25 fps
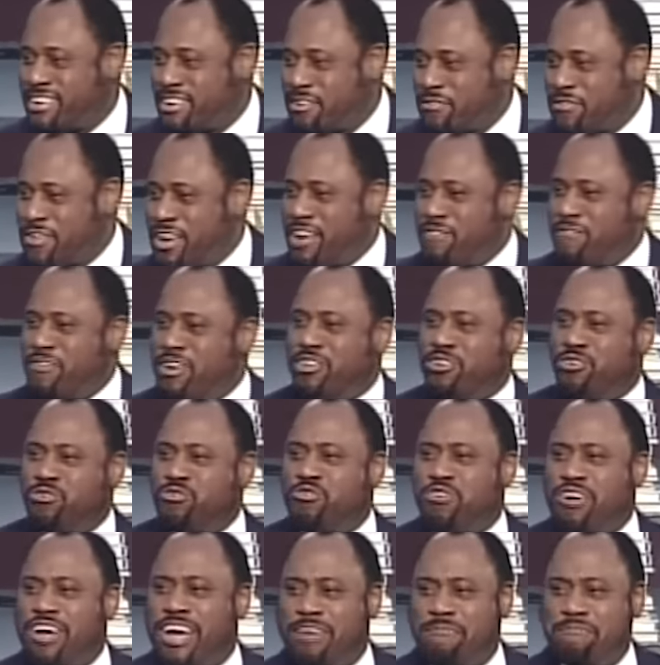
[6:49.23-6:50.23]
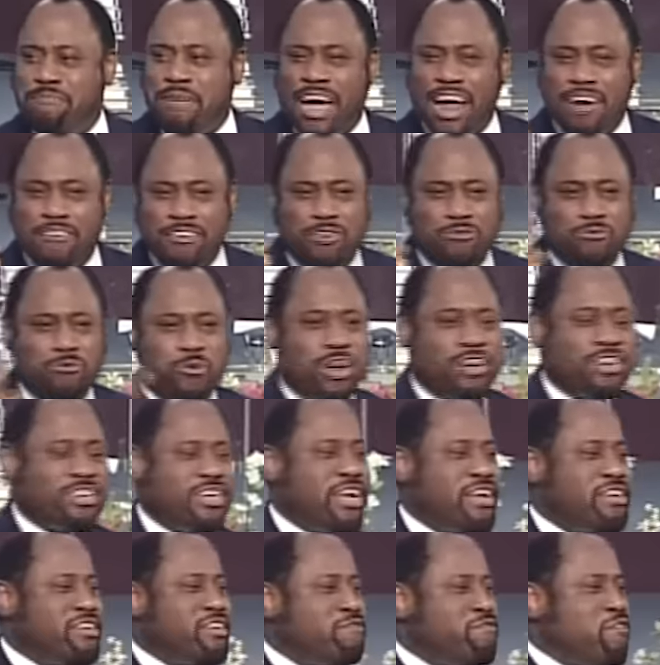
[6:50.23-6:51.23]
For every two get married, one
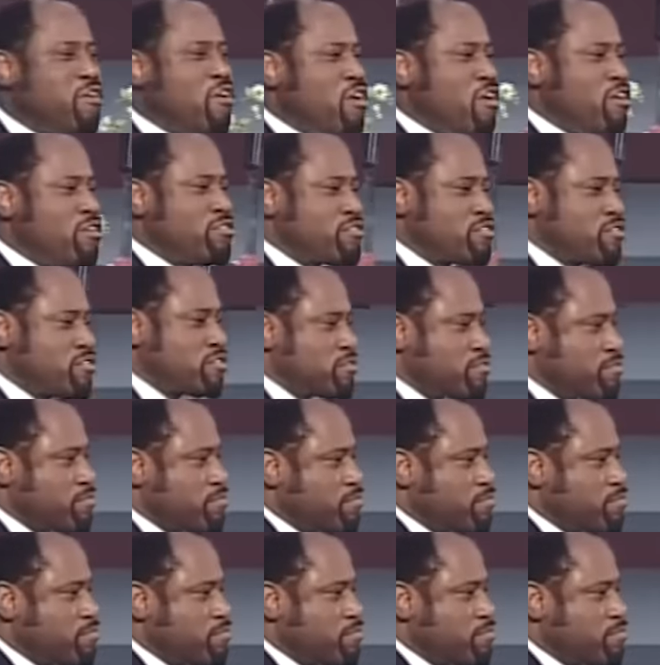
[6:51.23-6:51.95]
get divorced.